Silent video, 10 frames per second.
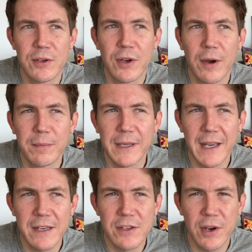you
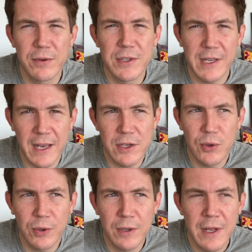complicate your own
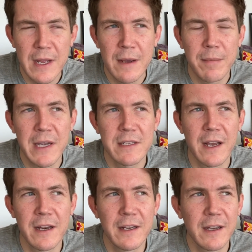schedule by
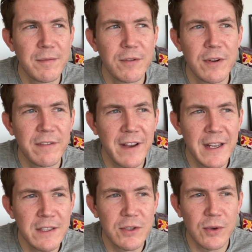signing up for
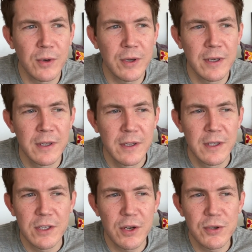events or
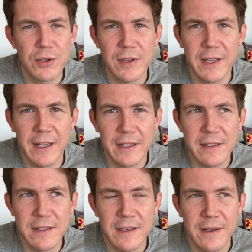social
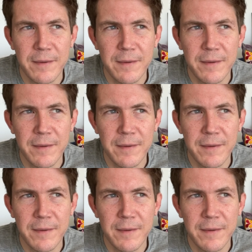things